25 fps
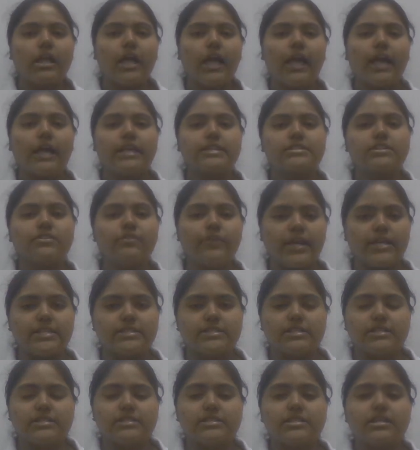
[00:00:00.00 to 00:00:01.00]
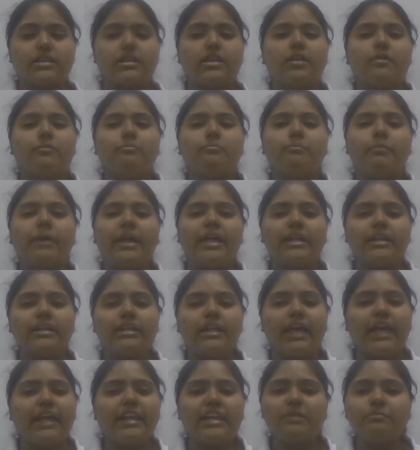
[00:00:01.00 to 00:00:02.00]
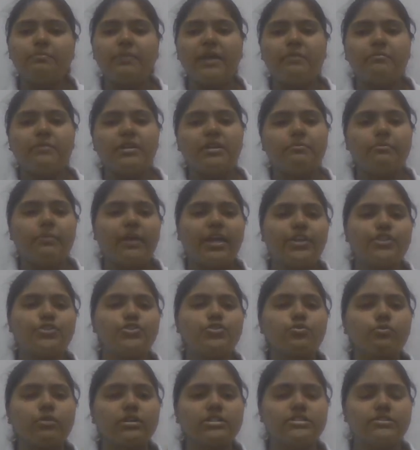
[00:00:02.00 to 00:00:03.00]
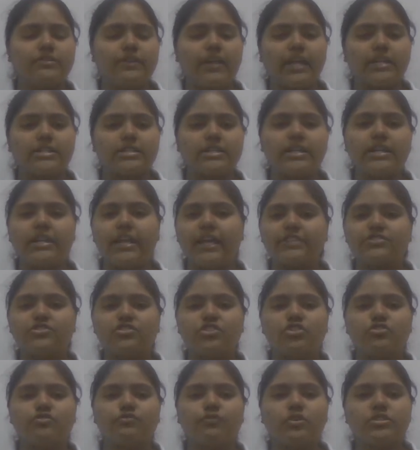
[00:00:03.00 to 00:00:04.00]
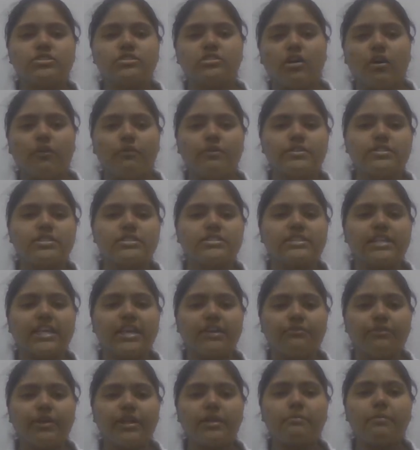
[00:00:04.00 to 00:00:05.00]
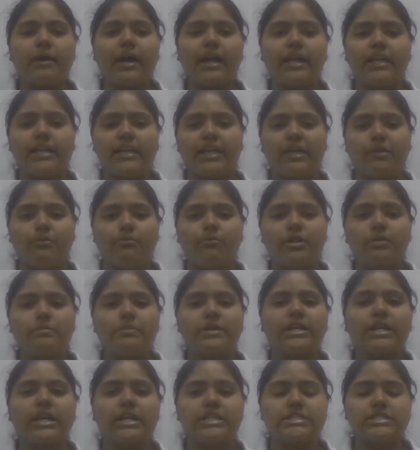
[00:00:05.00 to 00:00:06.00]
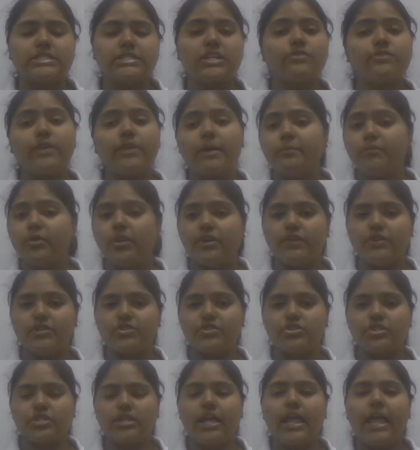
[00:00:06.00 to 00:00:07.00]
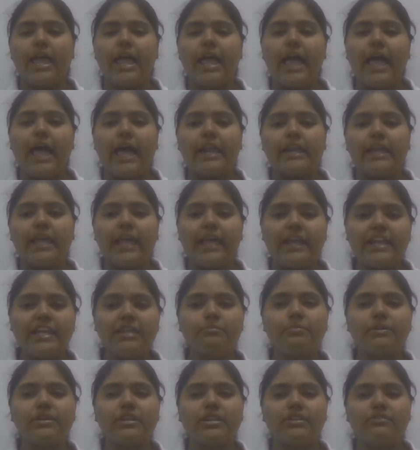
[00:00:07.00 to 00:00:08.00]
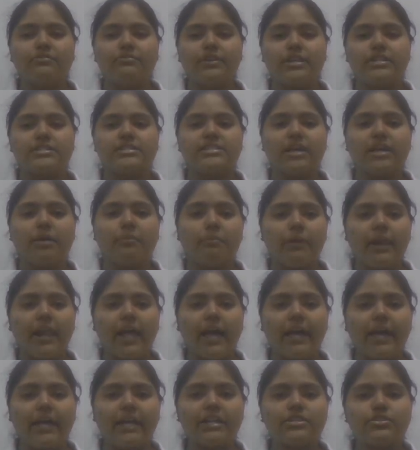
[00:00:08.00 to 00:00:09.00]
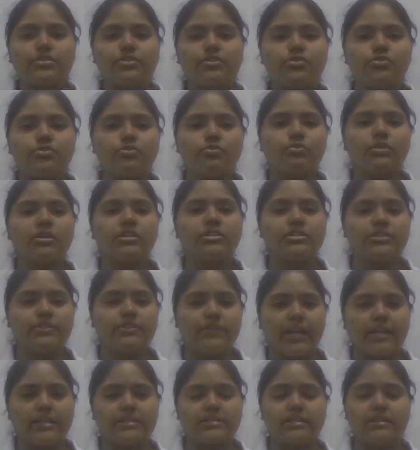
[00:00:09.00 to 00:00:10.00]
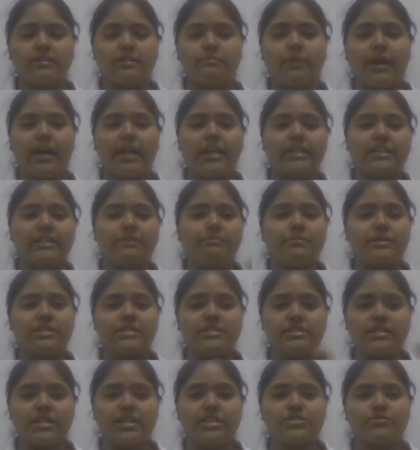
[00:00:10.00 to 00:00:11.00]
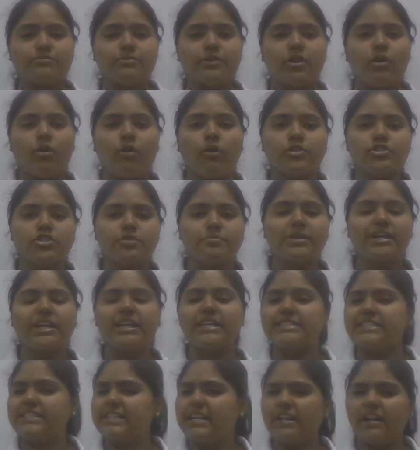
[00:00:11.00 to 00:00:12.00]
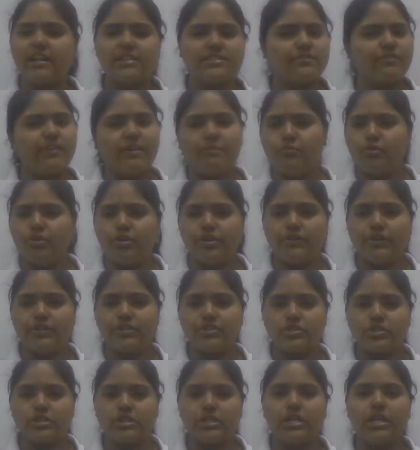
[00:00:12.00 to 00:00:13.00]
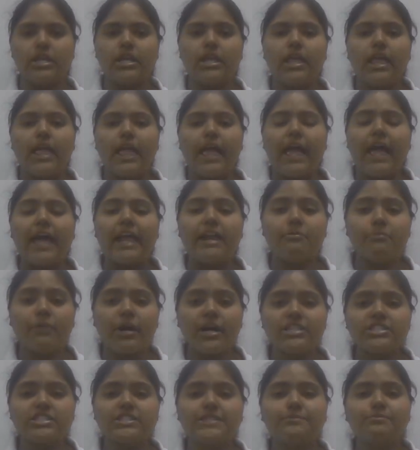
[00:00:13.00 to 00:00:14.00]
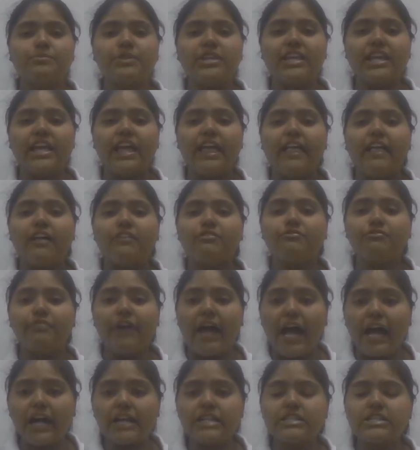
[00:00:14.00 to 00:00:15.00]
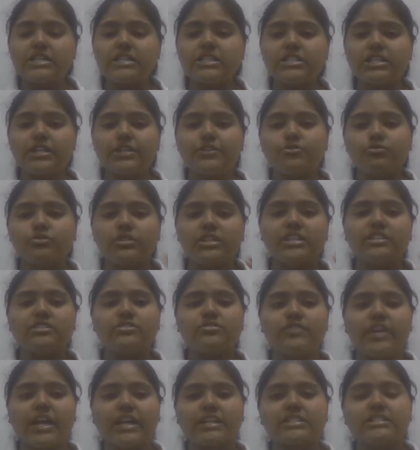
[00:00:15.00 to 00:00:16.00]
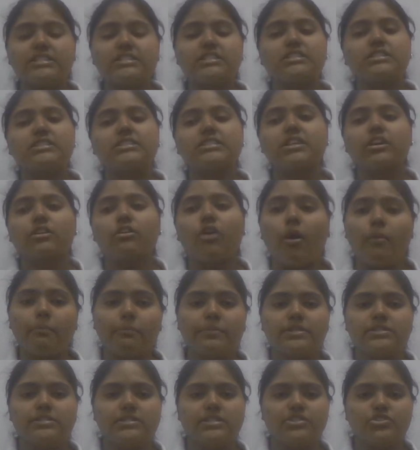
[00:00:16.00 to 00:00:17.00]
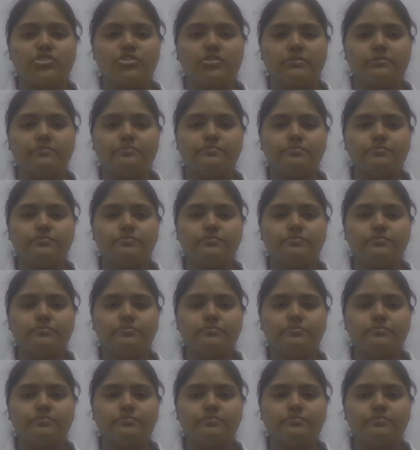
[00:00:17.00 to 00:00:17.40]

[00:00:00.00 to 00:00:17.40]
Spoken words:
As a result, any payment made to a director in exchange for services given by him will be considered remuneration, and any benefit supplied to a director by the business will also be considered as a remuneration and must be factored into the director's compensation.